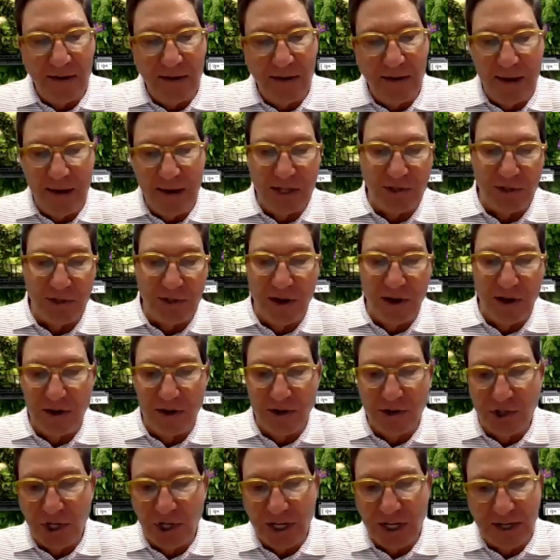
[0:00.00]
how much
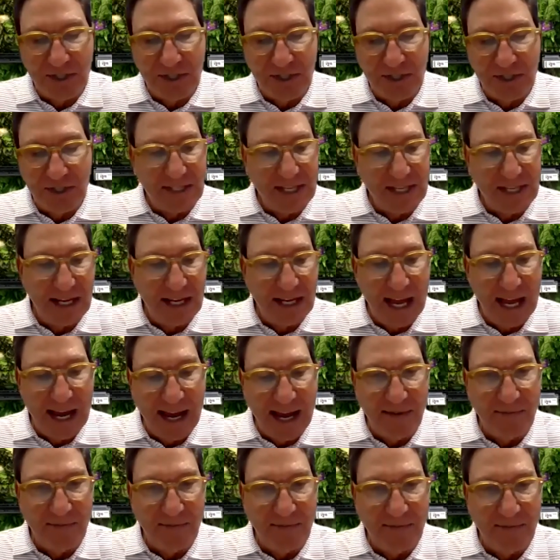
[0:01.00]
longer she could stay
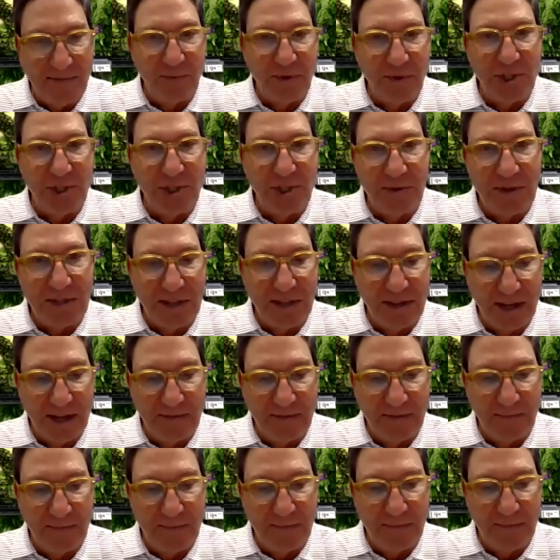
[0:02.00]
alive when she was in
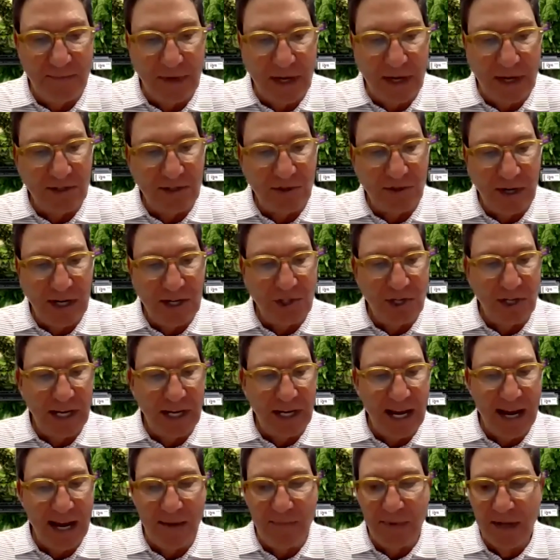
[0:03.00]
the concentration
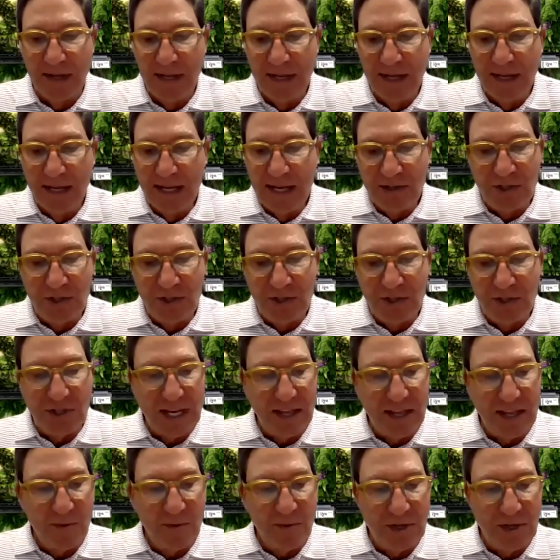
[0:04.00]
camp. She
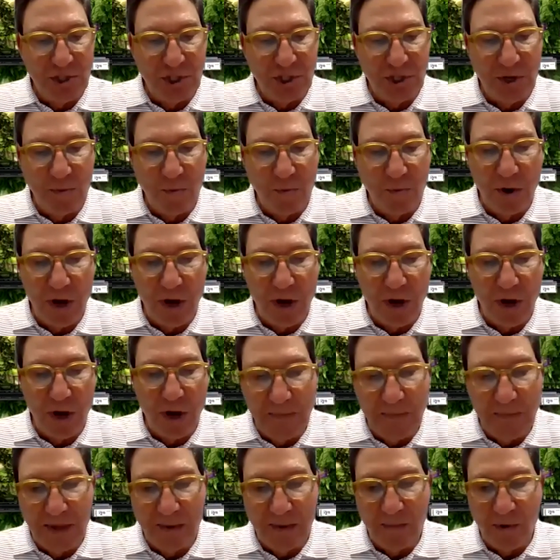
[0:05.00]
said that when she woke
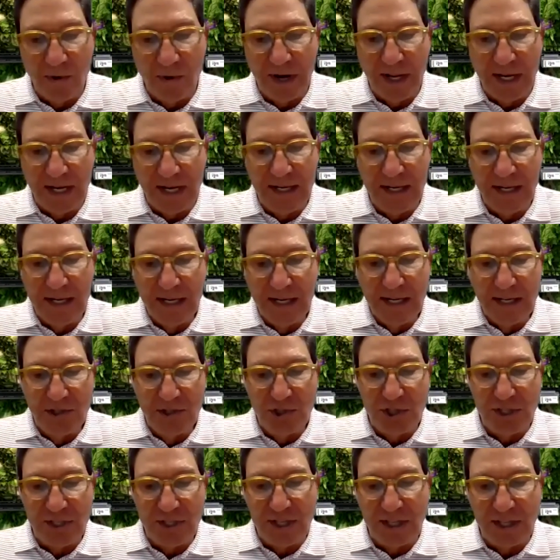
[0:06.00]
up in the morning,
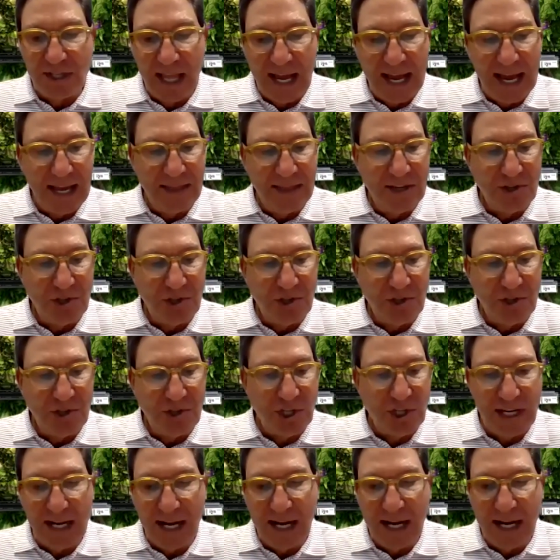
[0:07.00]
she's glad that
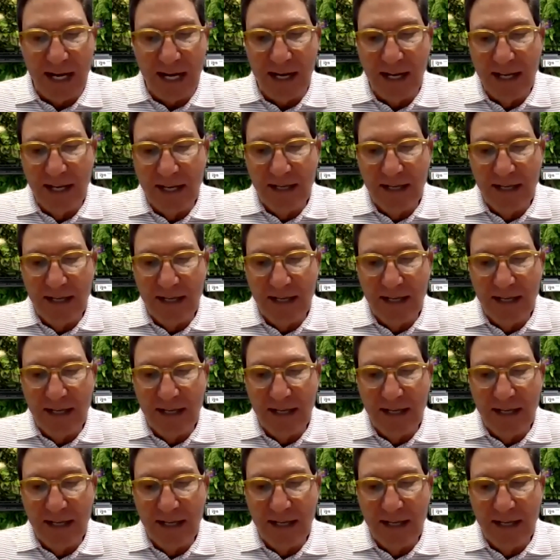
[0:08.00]
she uh,